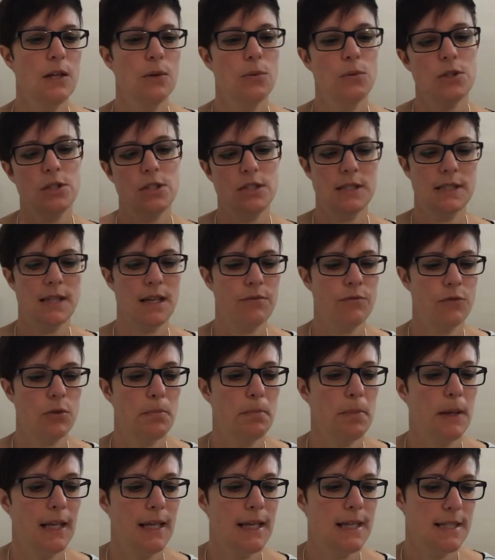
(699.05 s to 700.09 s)
which is then
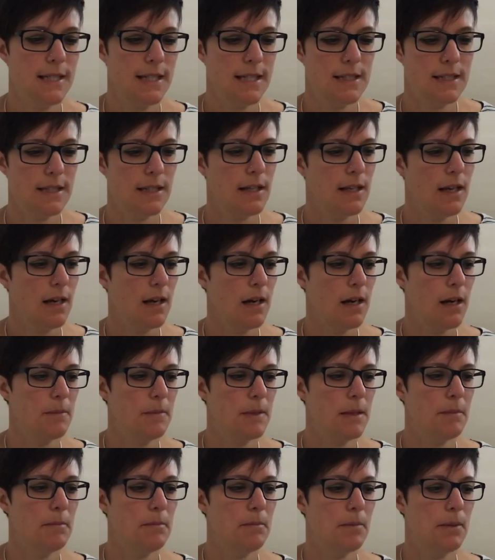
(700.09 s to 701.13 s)
repeated um,
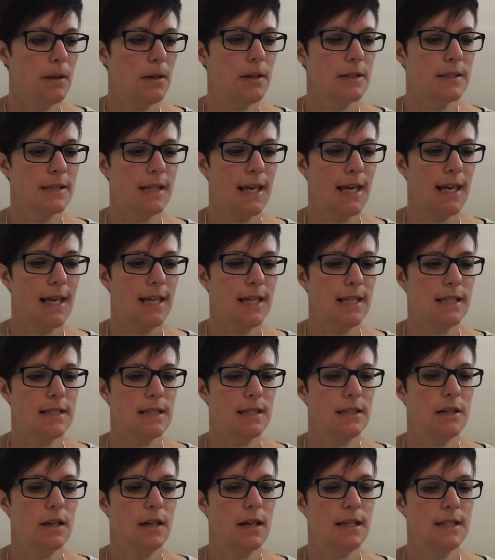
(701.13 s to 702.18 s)
in bars 8,
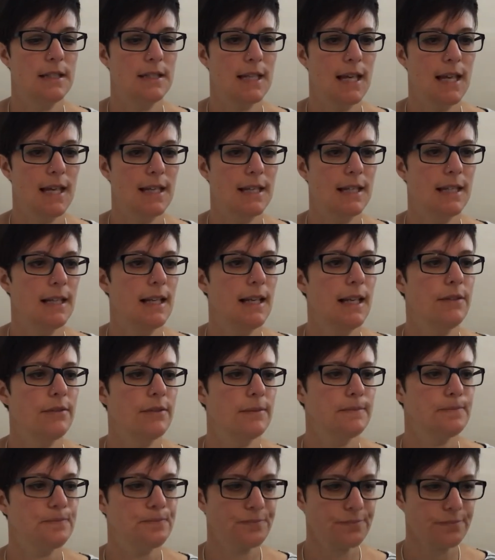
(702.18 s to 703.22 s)
9, 10 and
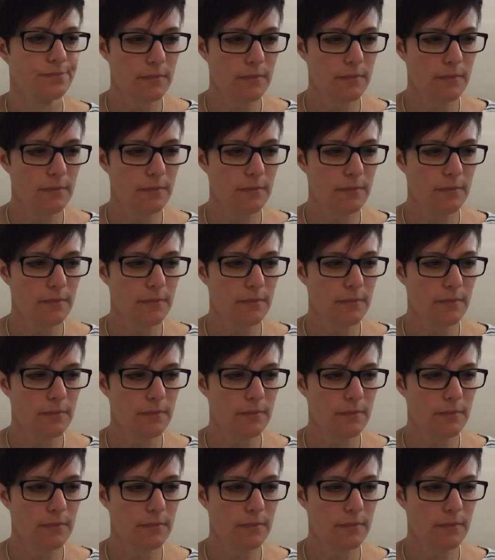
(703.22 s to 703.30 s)
11.